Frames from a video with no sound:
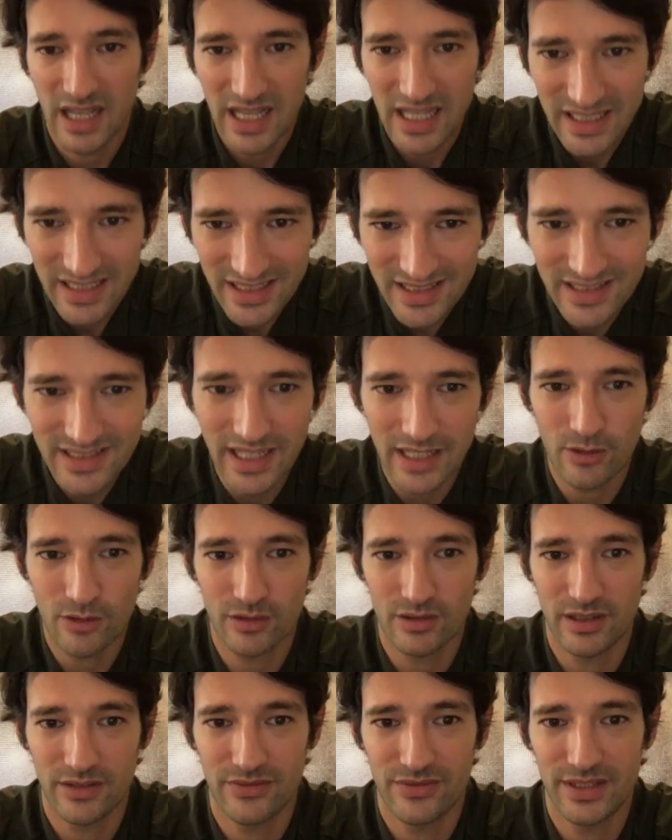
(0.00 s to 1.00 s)

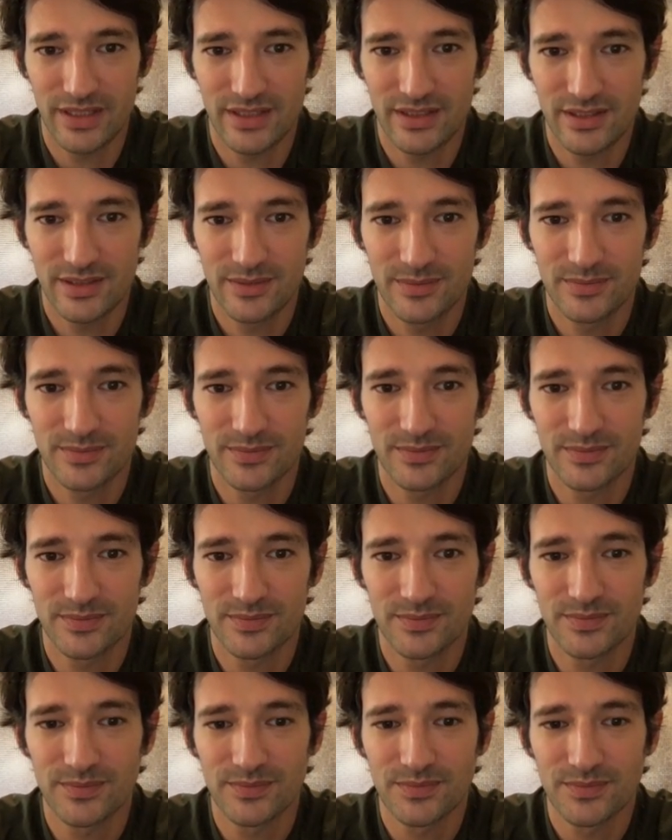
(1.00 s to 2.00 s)
scenographies,
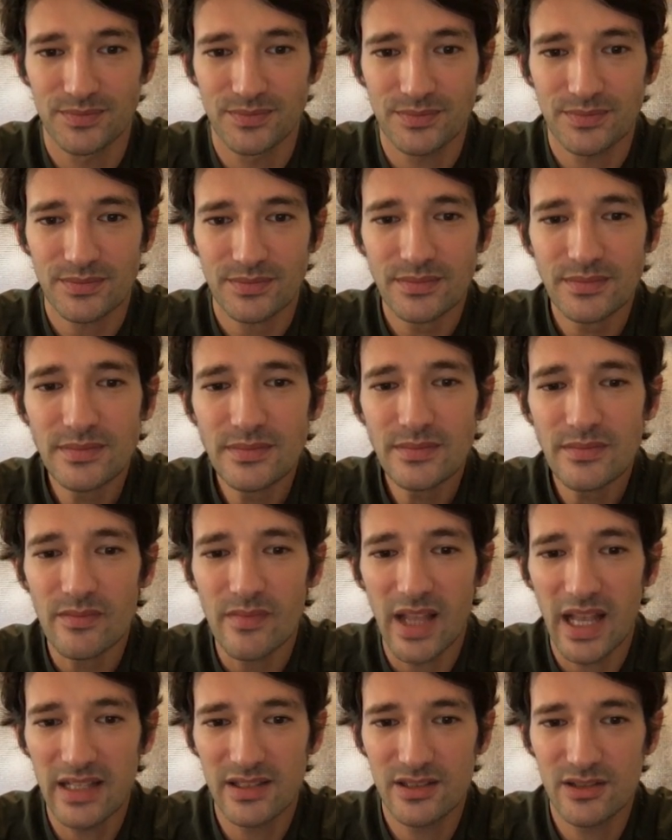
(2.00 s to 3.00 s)

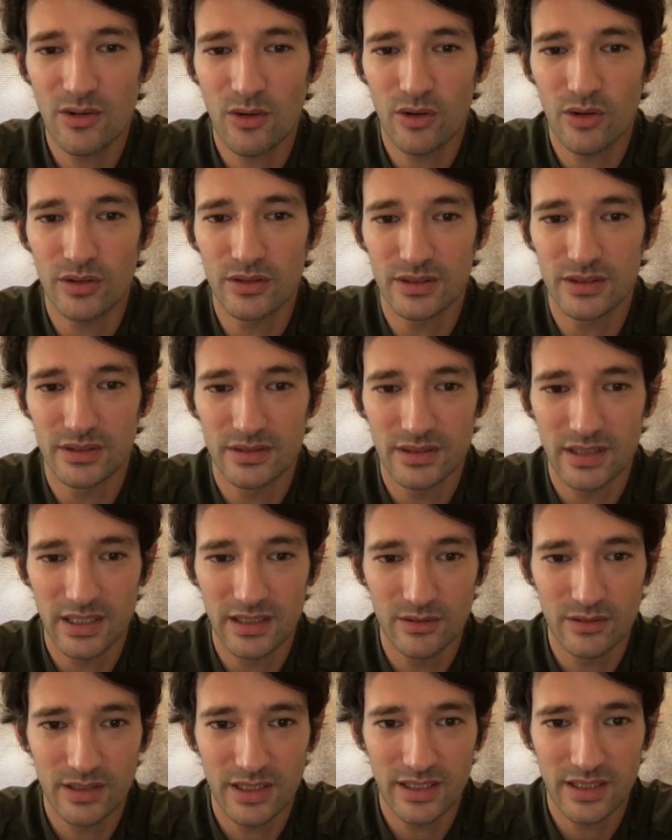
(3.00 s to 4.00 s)
and so on. And
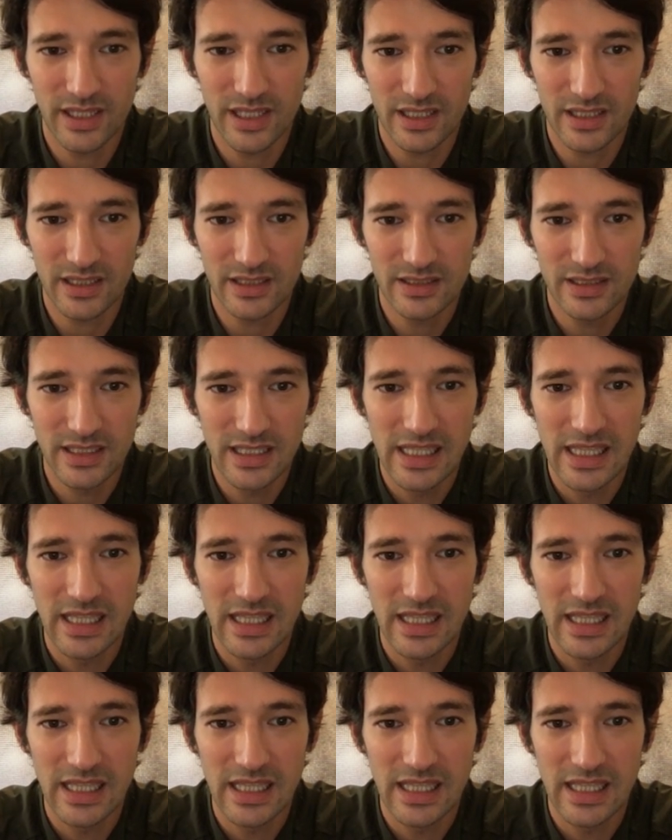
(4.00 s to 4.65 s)
look at here.